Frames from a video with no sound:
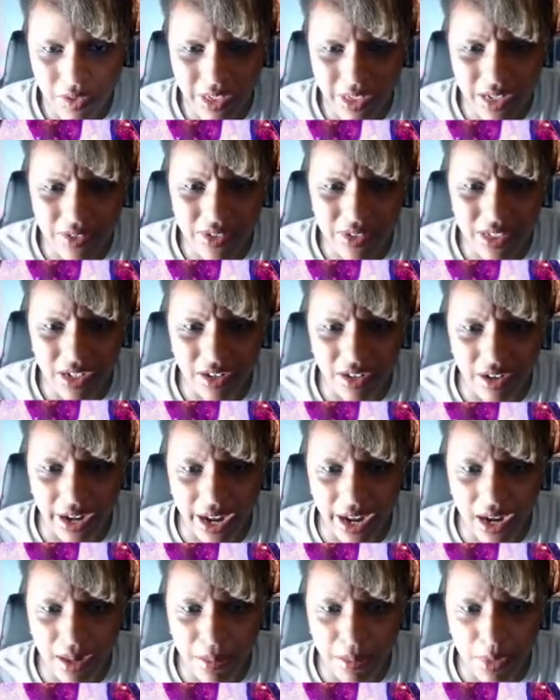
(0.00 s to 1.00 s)
leaves their
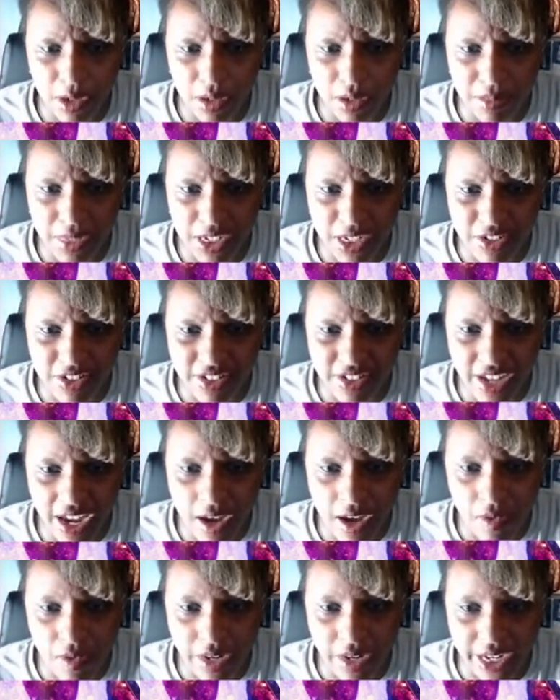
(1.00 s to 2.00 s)
hamburger meat just
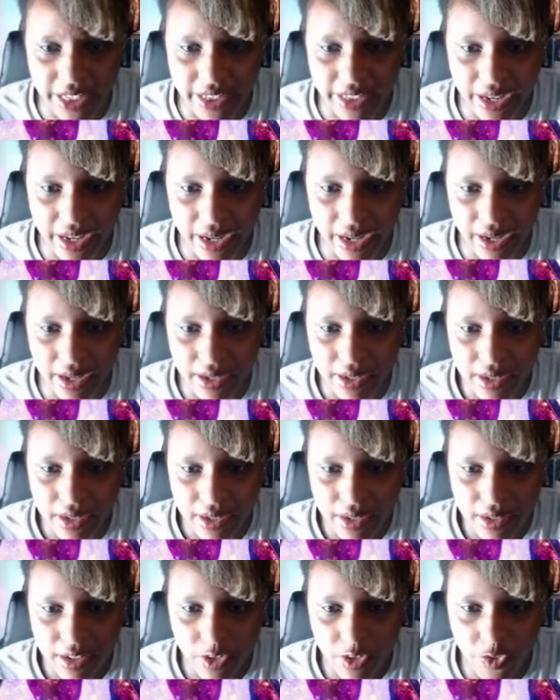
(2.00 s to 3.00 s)
out like that?
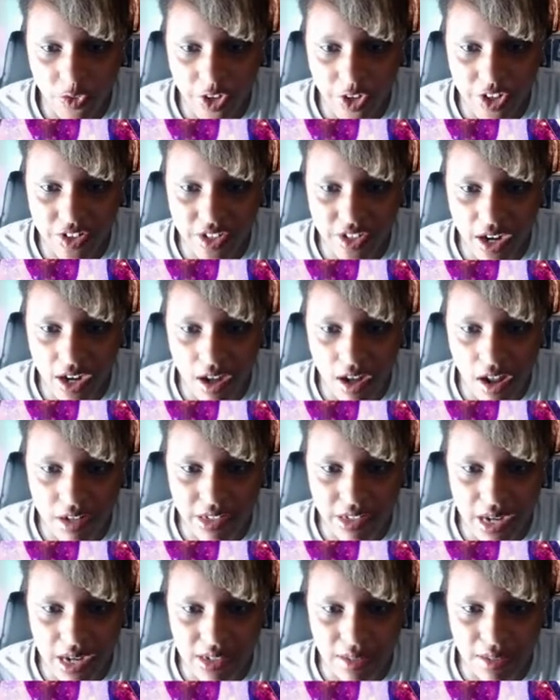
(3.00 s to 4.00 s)
This fudge got all
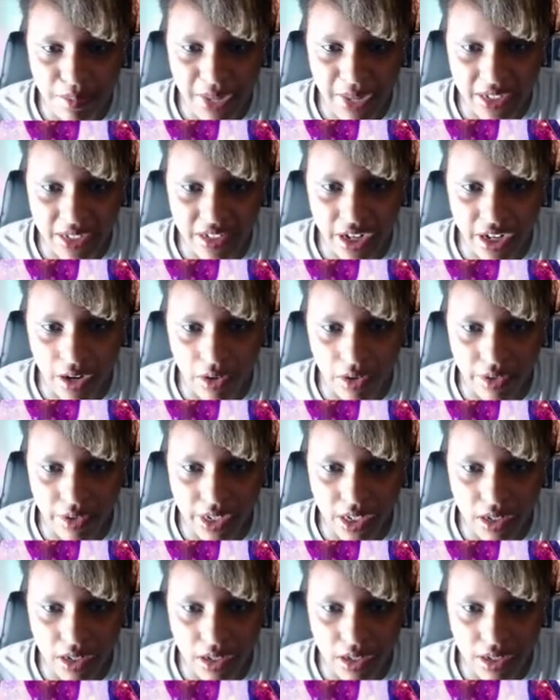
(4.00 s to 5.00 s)
types of
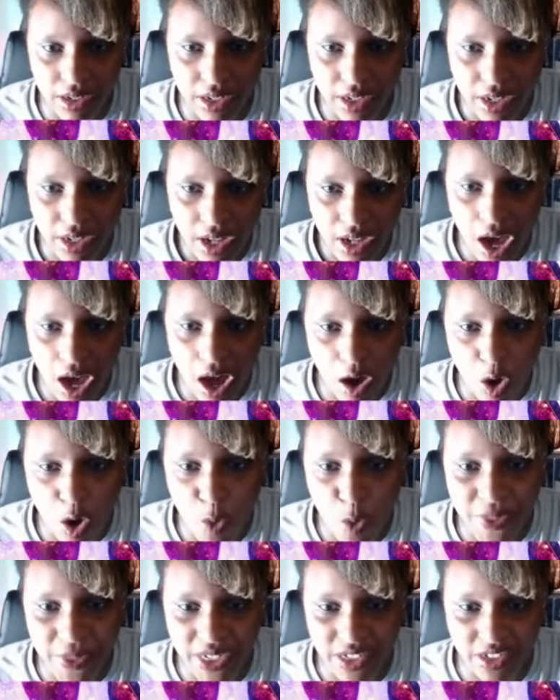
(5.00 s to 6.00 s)
bacteria on it. I
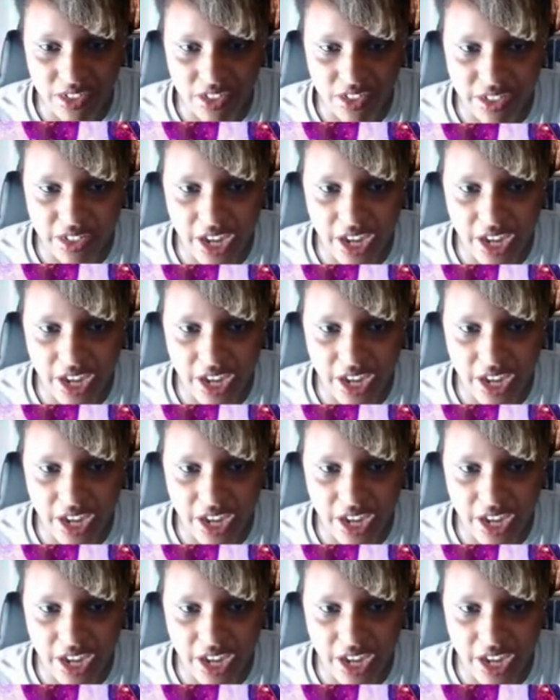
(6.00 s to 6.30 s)
hope it just